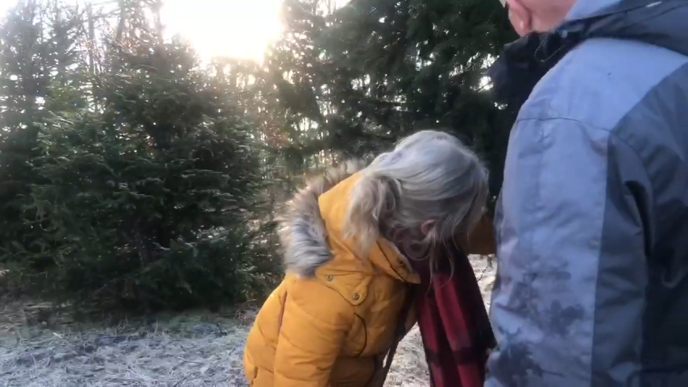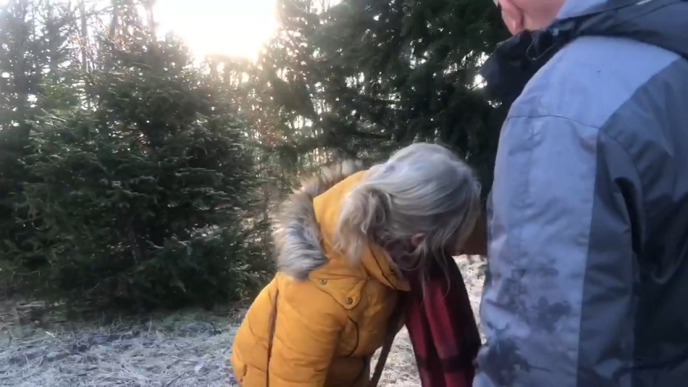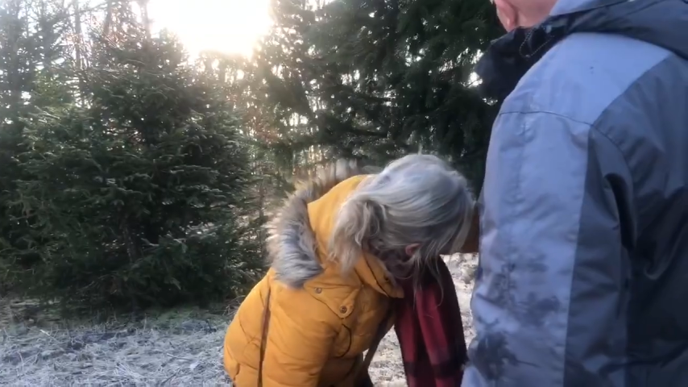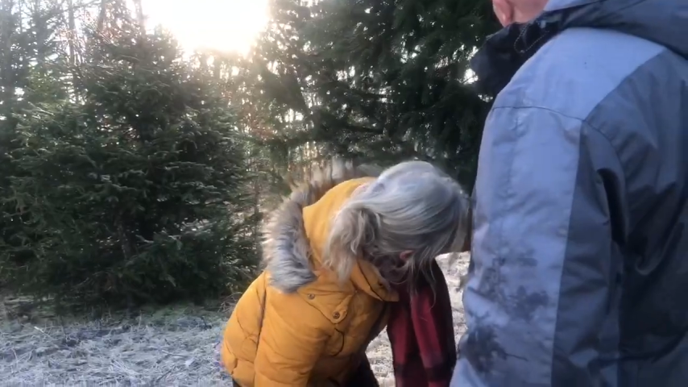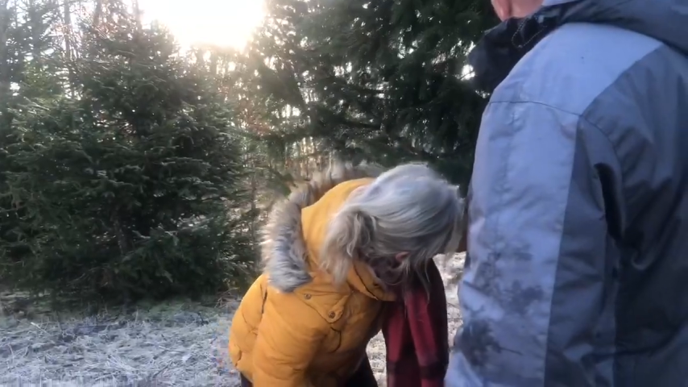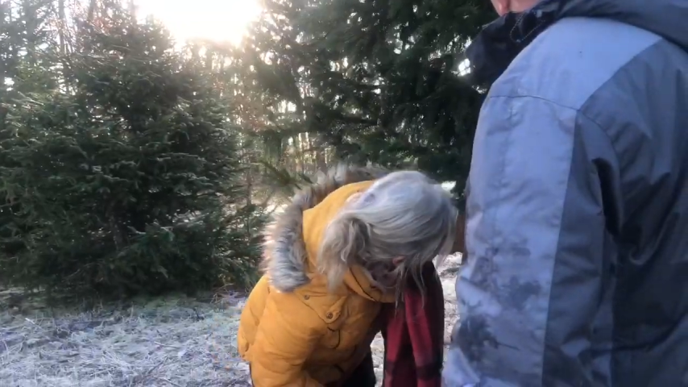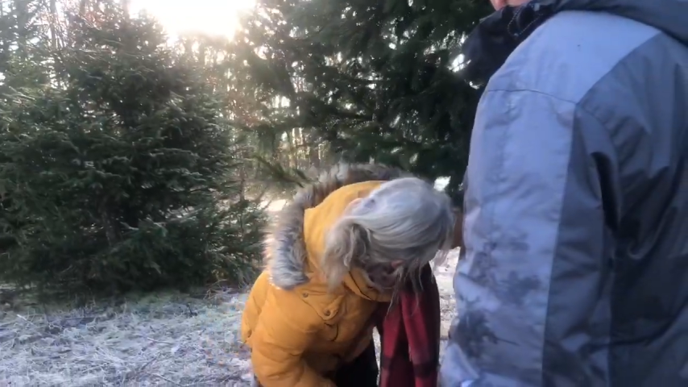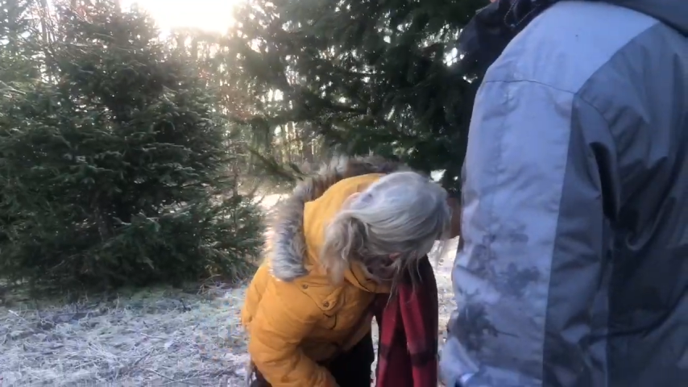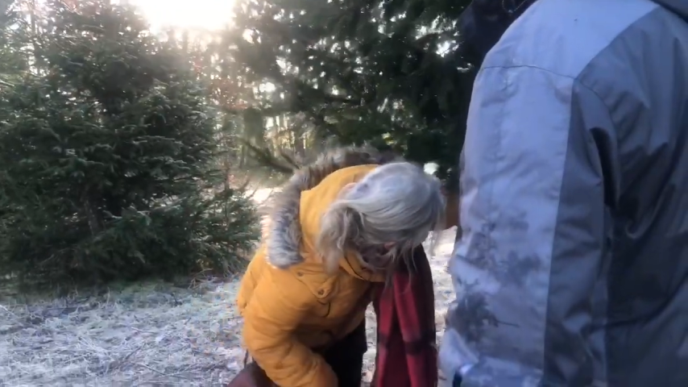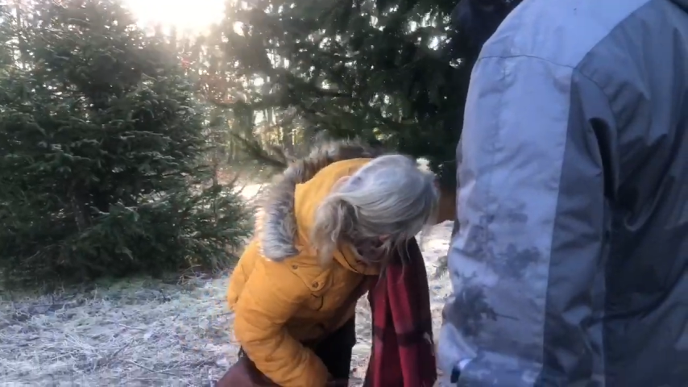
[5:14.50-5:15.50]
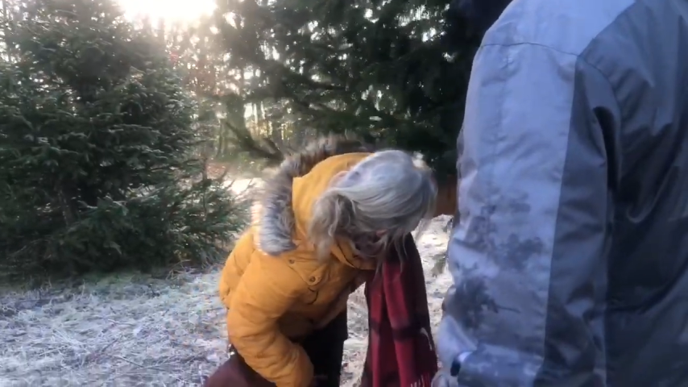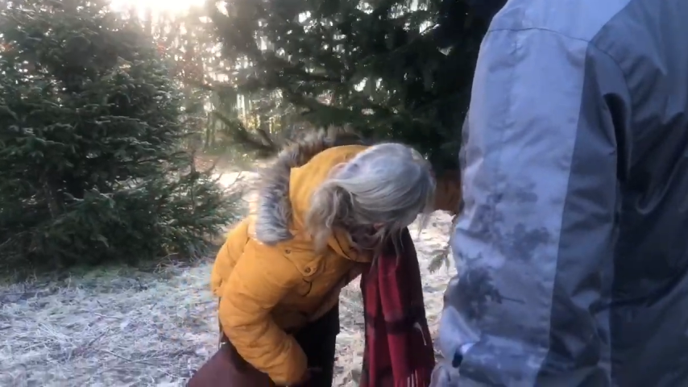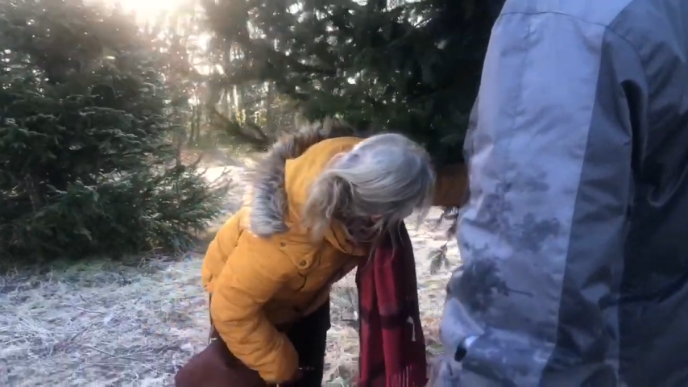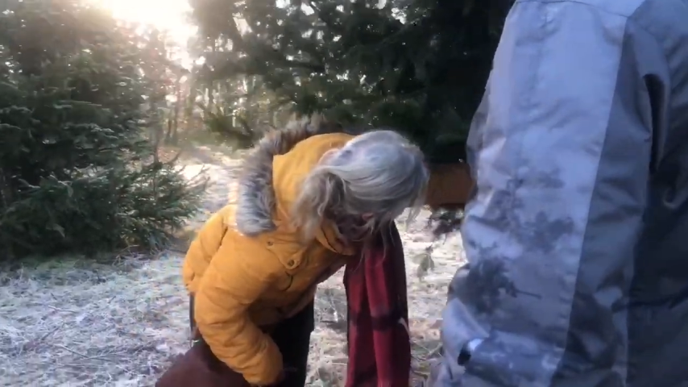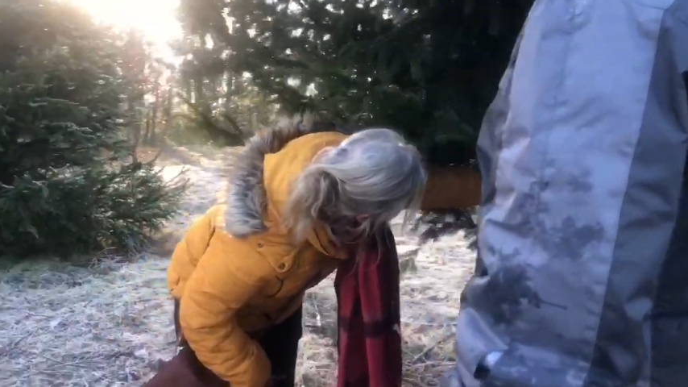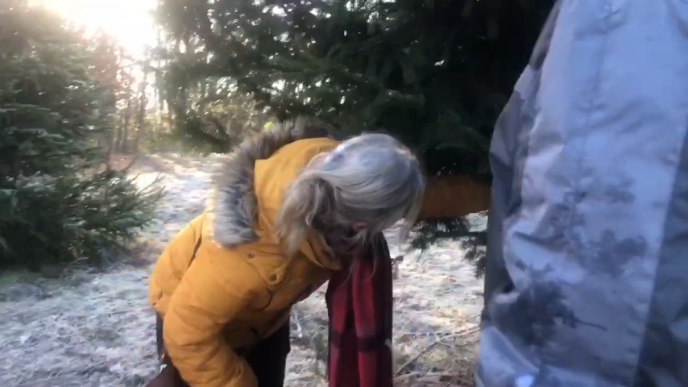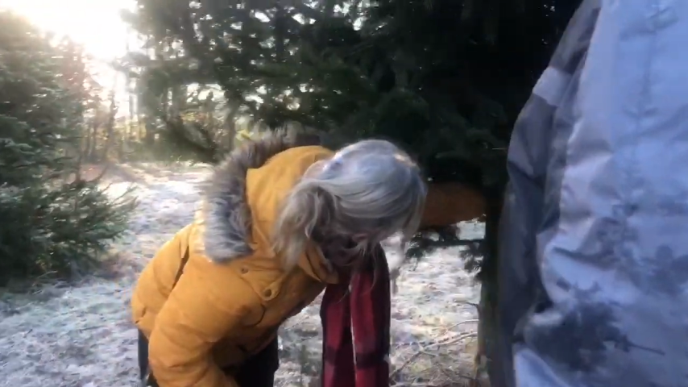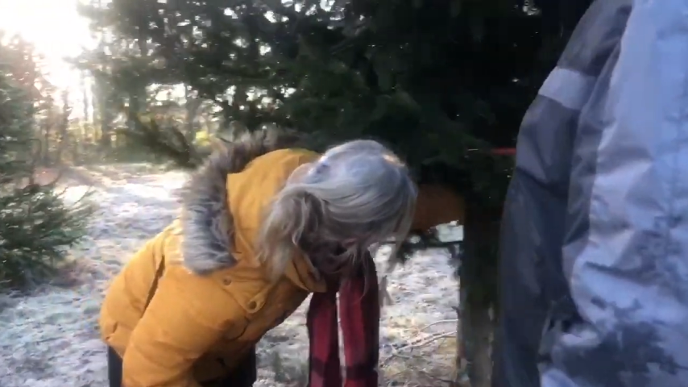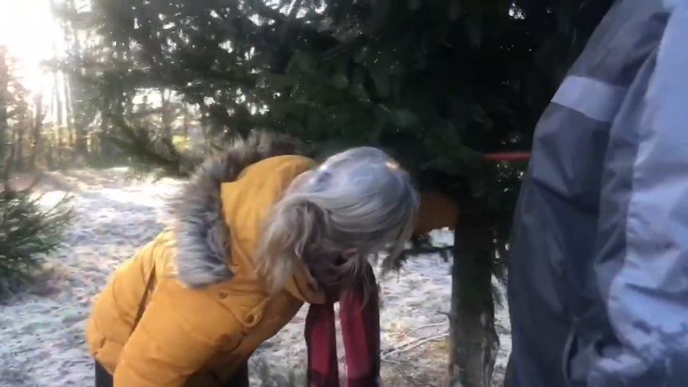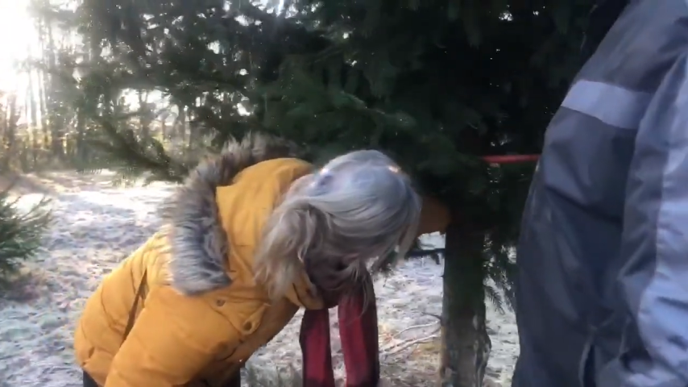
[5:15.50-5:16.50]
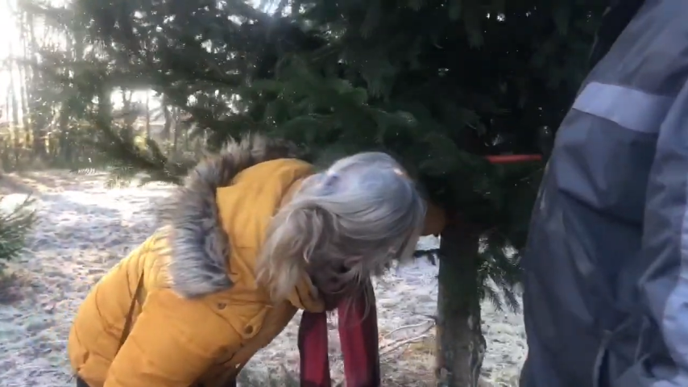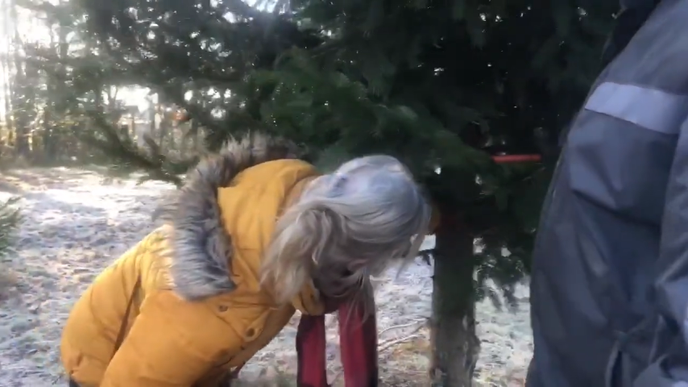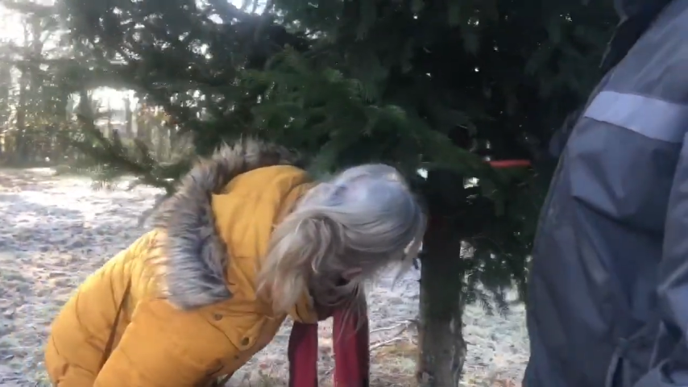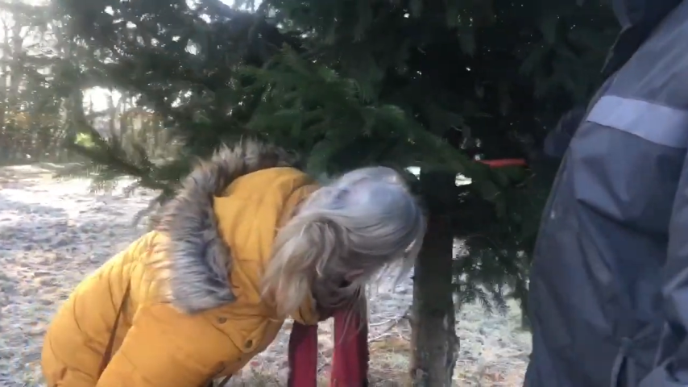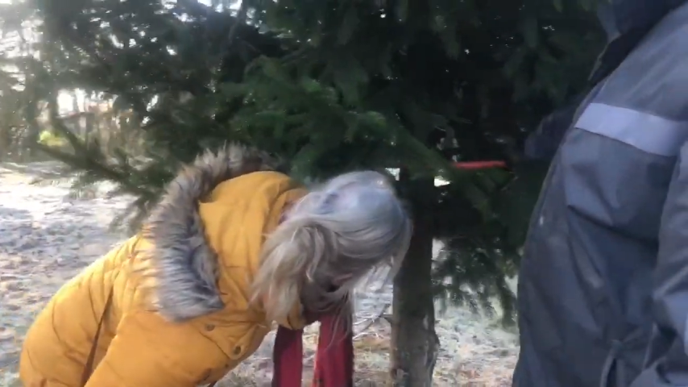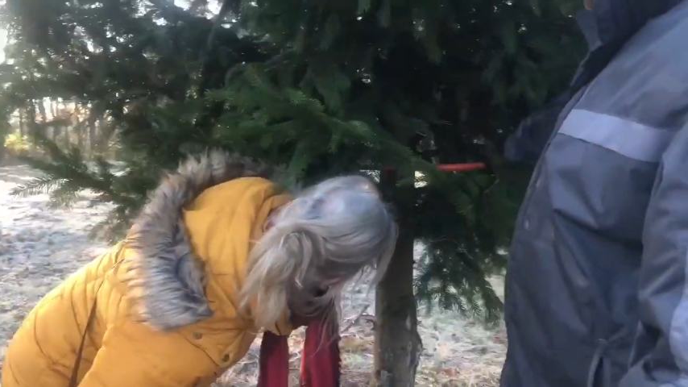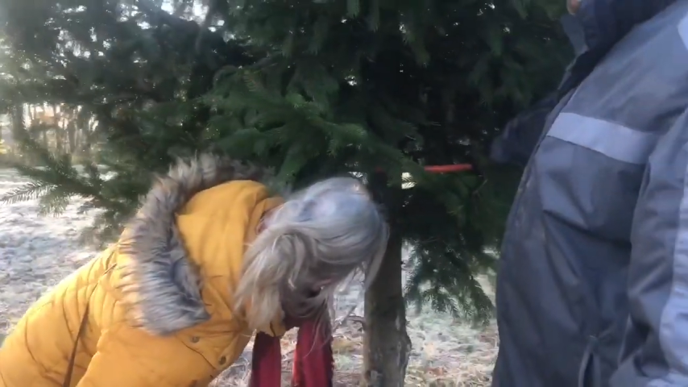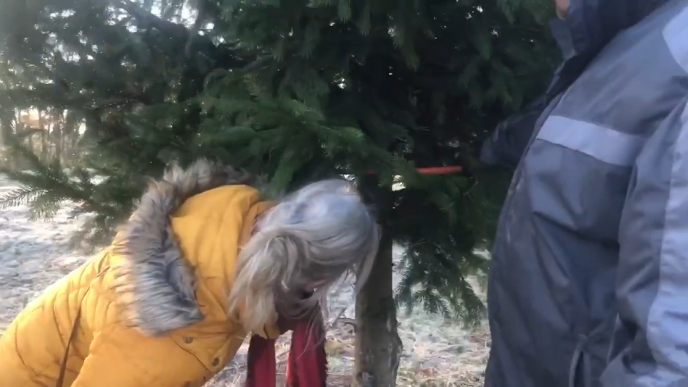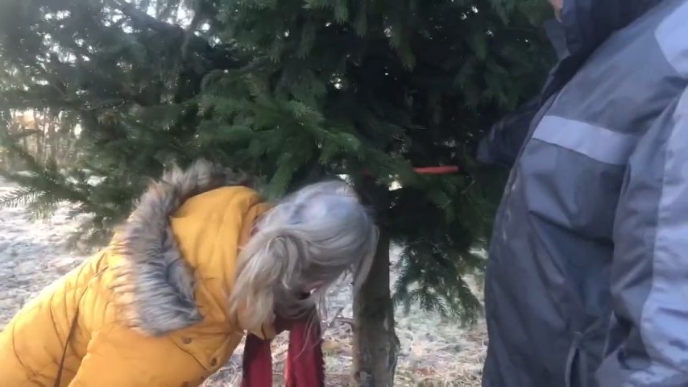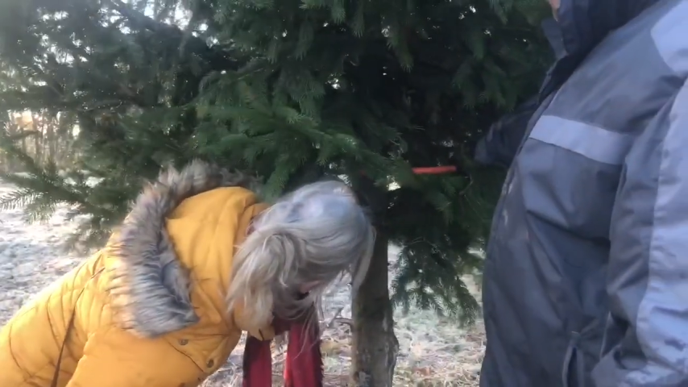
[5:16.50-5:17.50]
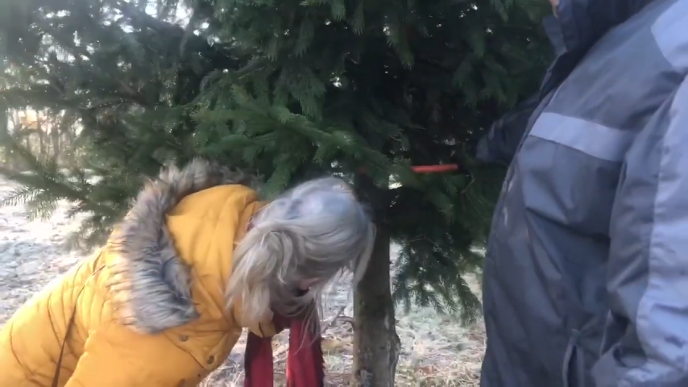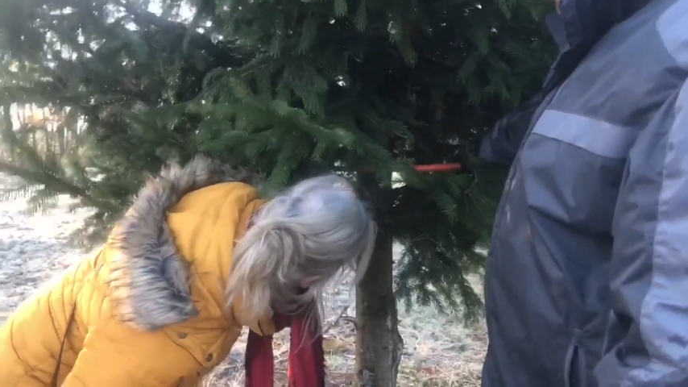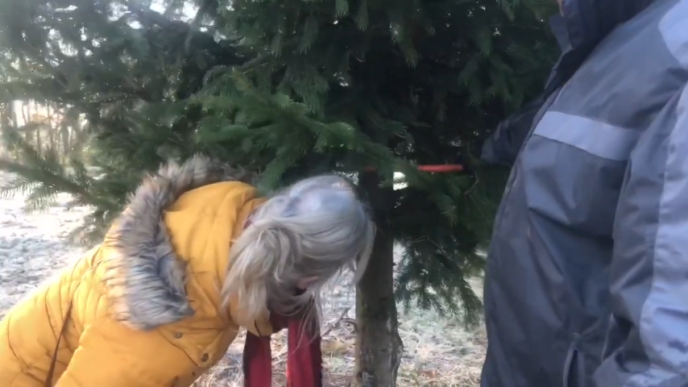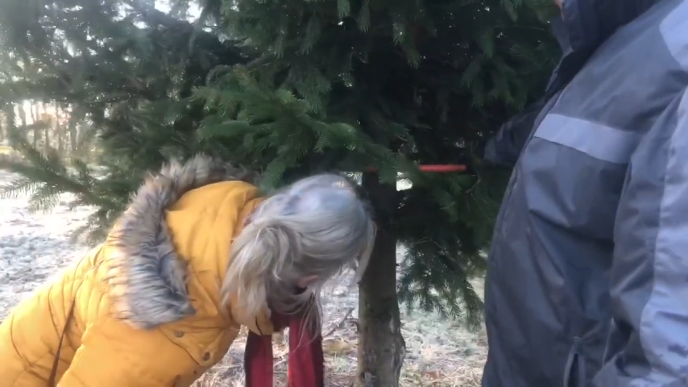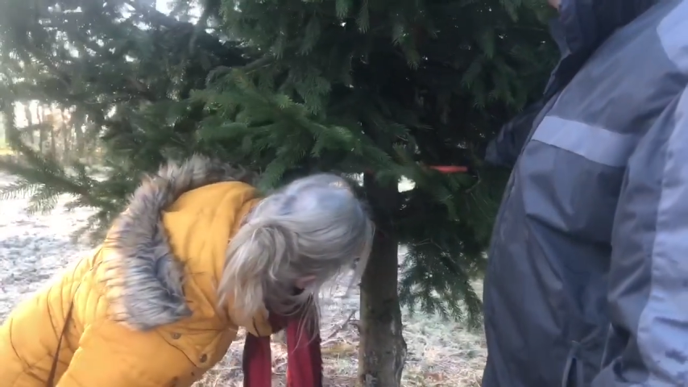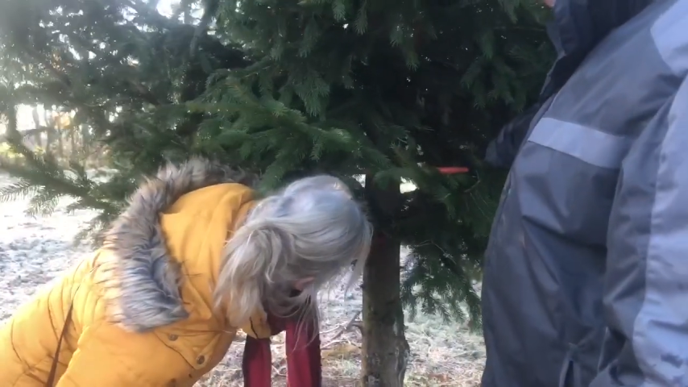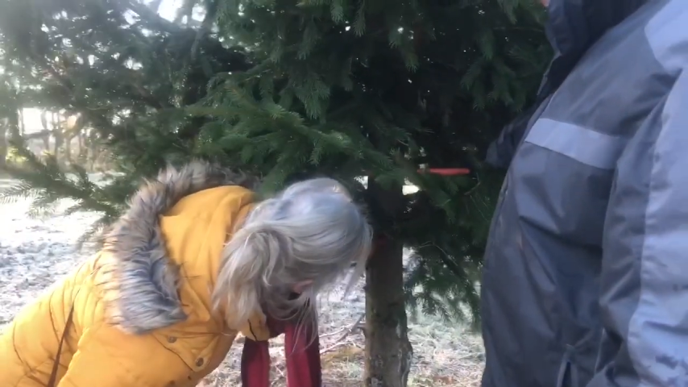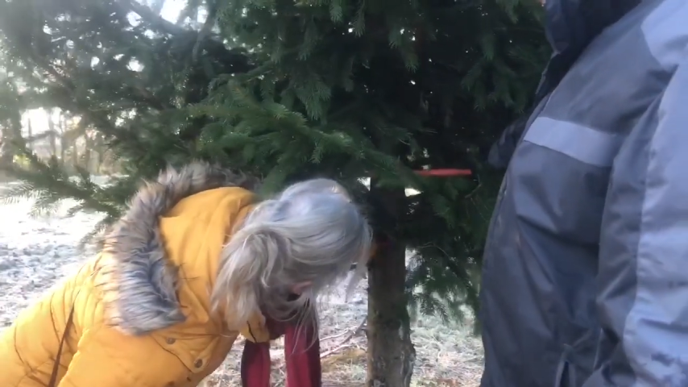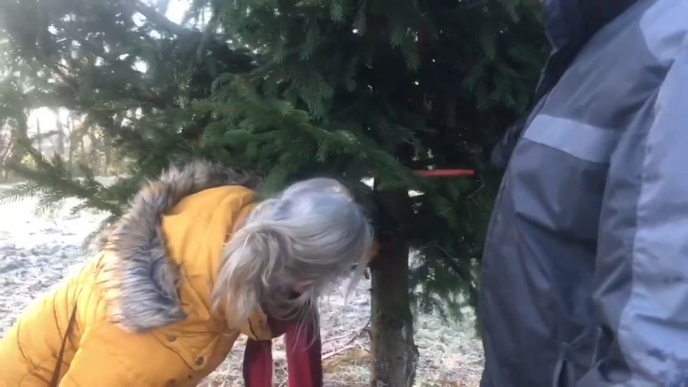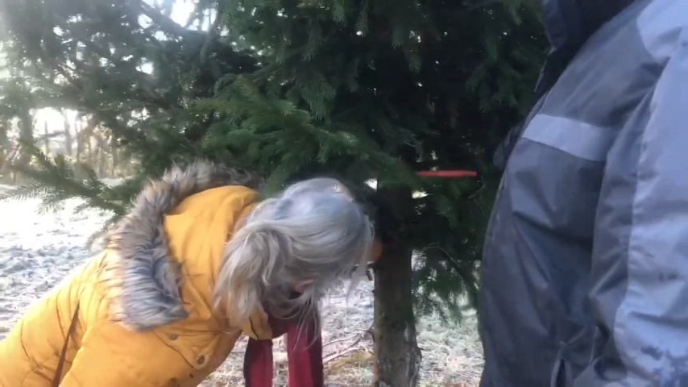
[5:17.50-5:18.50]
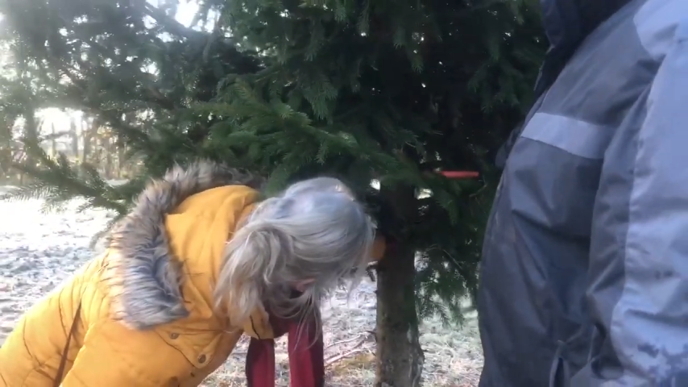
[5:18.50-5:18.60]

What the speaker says: No face is visible, so there are no lips to read.